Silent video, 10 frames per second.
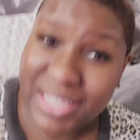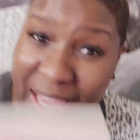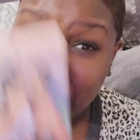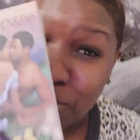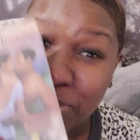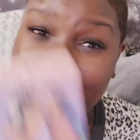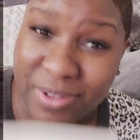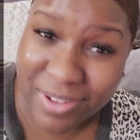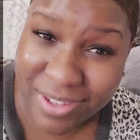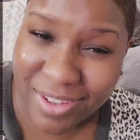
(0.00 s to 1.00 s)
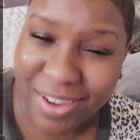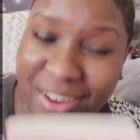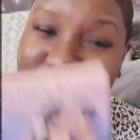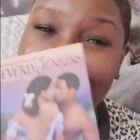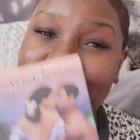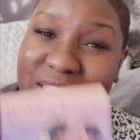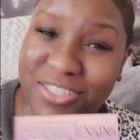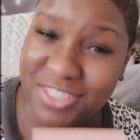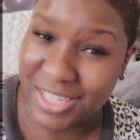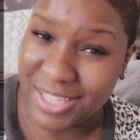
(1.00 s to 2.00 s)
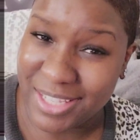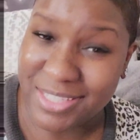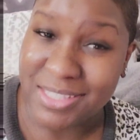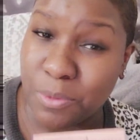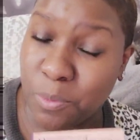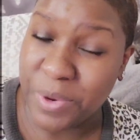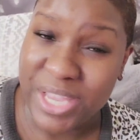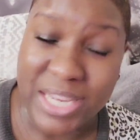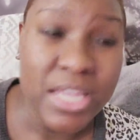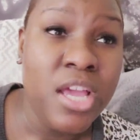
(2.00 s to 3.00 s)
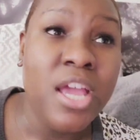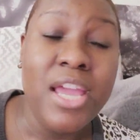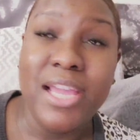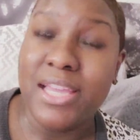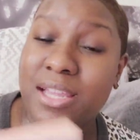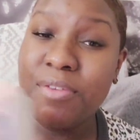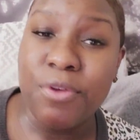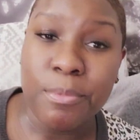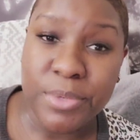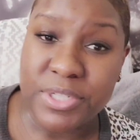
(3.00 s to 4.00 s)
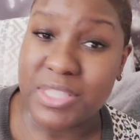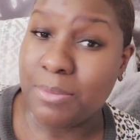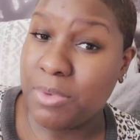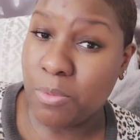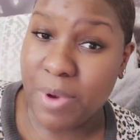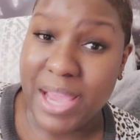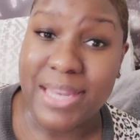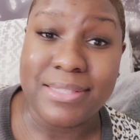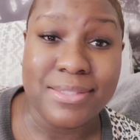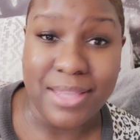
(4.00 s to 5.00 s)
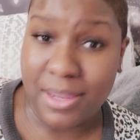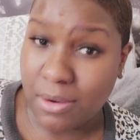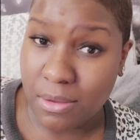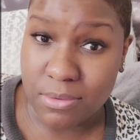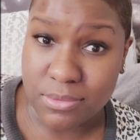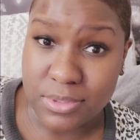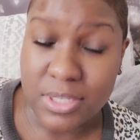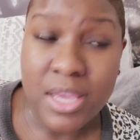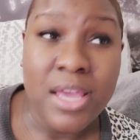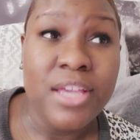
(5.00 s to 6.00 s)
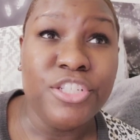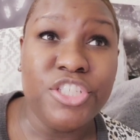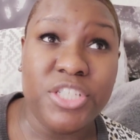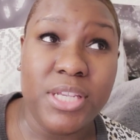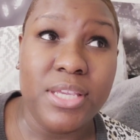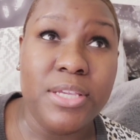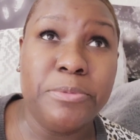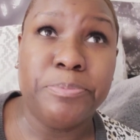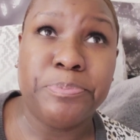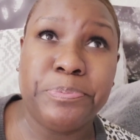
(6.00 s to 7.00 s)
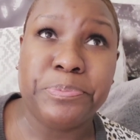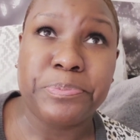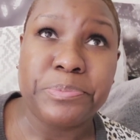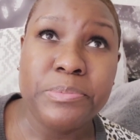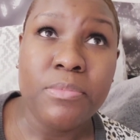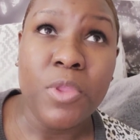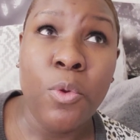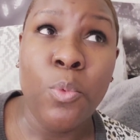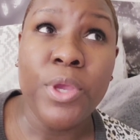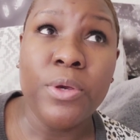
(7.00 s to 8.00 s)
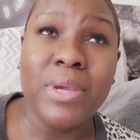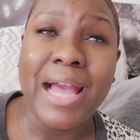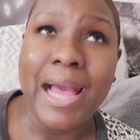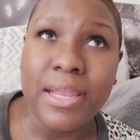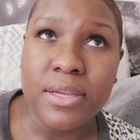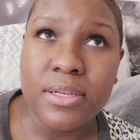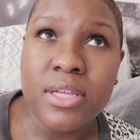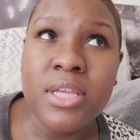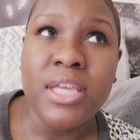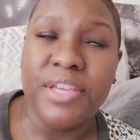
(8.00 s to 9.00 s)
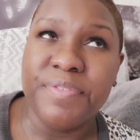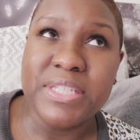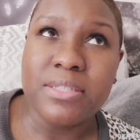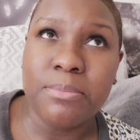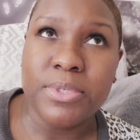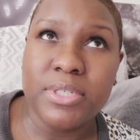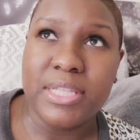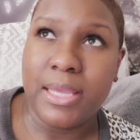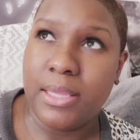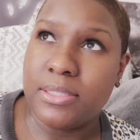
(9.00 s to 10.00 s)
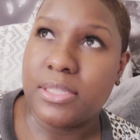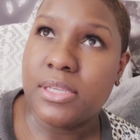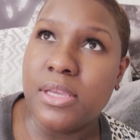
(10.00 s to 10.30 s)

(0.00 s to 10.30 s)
a book of Miss Jenkins and read it. Any of her books can be read as standalones. She will kind of, if it's a book that